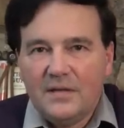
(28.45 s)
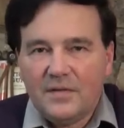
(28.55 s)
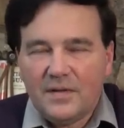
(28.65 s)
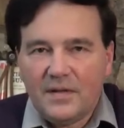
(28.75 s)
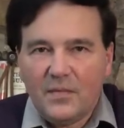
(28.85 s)

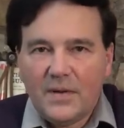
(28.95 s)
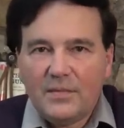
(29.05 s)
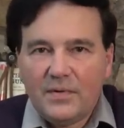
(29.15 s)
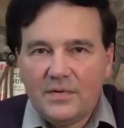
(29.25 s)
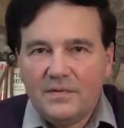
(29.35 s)
So I thought what
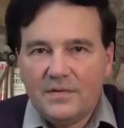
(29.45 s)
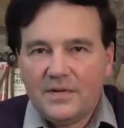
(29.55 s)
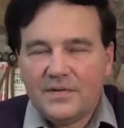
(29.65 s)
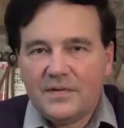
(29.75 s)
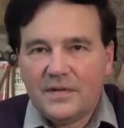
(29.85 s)
I would do
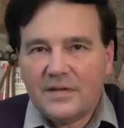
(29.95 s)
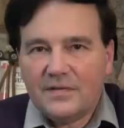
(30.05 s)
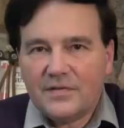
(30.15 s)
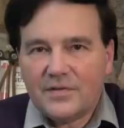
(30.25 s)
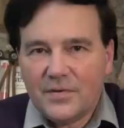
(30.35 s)
is,
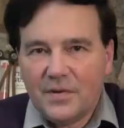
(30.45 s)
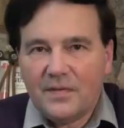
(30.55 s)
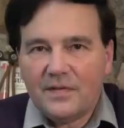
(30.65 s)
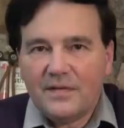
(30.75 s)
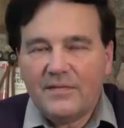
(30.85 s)
is show you
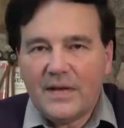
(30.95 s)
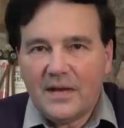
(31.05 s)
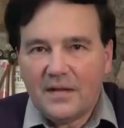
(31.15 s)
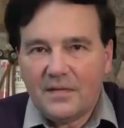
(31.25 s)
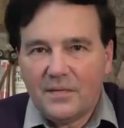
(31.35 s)
the
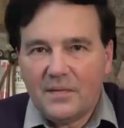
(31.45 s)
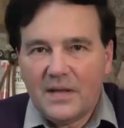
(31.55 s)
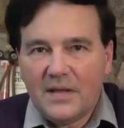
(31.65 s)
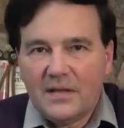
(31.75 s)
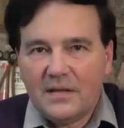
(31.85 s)

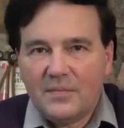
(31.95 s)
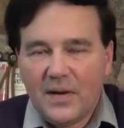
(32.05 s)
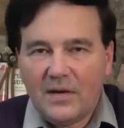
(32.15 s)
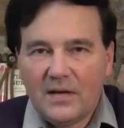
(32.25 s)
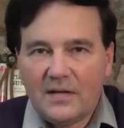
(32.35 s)
783.
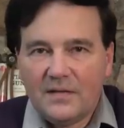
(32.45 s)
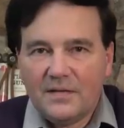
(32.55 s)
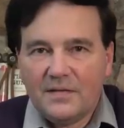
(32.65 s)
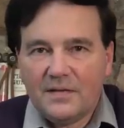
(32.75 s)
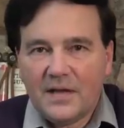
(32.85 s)
Apparently
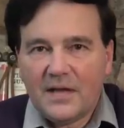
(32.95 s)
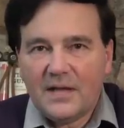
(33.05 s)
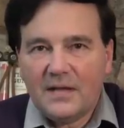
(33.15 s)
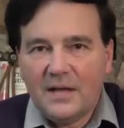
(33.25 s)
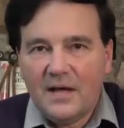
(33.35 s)
this is
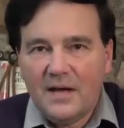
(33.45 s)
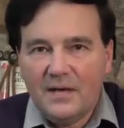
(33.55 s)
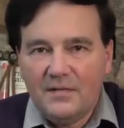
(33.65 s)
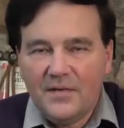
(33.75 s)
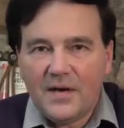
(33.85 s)
a
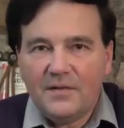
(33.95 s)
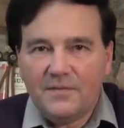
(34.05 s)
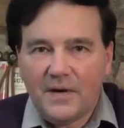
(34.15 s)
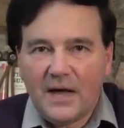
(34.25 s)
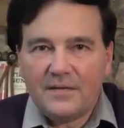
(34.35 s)
very
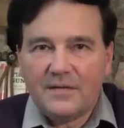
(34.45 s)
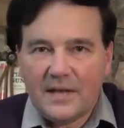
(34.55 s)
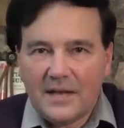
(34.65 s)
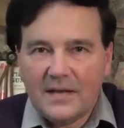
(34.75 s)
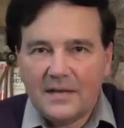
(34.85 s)
fast
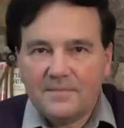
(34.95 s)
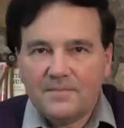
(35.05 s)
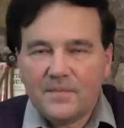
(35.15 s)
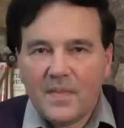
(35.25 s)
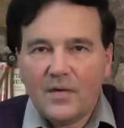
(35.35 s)
selling
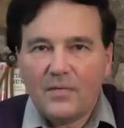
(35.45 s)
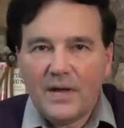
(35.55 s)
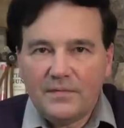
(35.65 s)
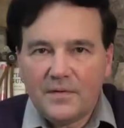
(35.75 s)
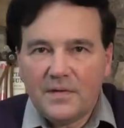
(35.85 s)

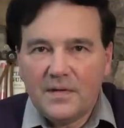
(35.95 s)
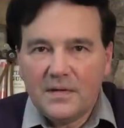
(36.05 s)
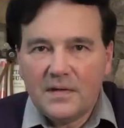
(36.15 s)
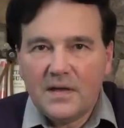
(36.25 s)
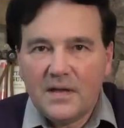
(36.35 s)
rifle
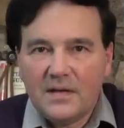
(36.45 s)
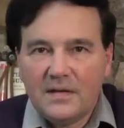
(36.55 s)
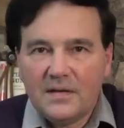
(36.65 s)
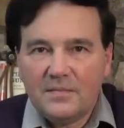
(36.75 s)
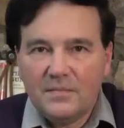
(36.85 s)
and
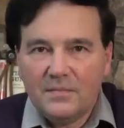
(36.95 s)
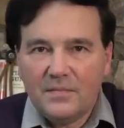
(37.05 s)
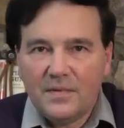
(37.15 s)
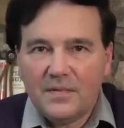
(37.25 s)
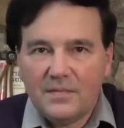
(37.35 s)
uh,
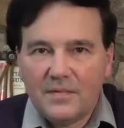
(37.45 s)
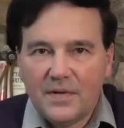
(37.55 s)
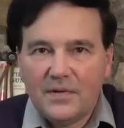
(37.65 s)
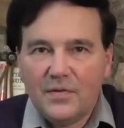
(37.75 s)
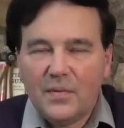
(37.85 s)

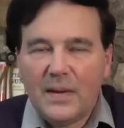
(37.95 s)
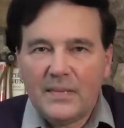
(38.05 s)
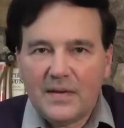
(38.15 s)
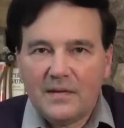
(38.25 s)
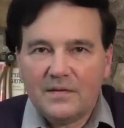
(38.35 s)
the new
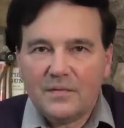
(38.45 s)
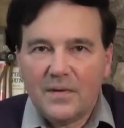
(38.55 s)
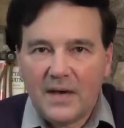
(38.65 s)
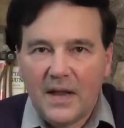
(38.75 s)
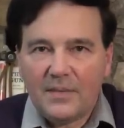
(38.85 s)
Remington is
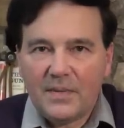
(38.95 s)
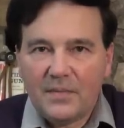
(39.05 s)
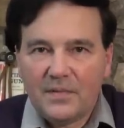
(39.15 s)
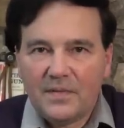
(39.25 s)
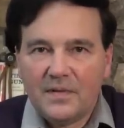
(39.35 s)
quite happy
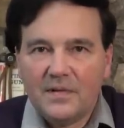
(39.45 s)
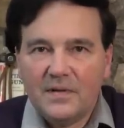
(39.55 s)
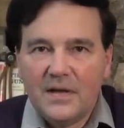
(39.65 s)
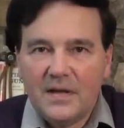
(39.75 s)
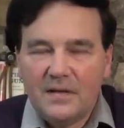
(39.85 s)
with the
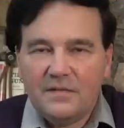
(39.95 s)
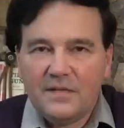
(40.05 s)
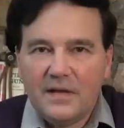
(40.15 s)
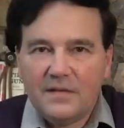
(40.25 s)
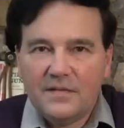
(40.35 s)

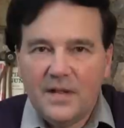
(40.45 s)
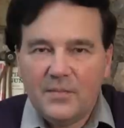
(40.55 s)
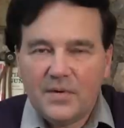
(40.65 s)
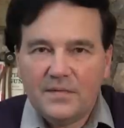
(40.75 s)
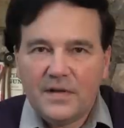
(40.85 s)
sales
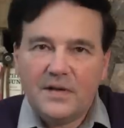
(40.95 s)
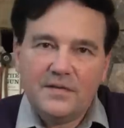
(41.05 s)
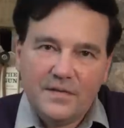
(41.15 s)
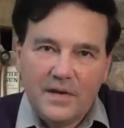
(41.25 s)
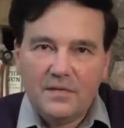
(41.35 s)
numbers. I
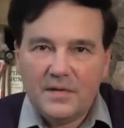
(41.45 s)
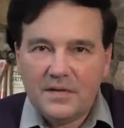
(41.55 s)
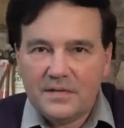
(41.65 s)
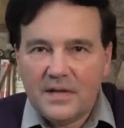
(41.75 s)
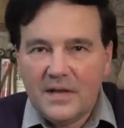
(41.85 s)
just hear
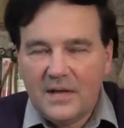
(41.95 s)
this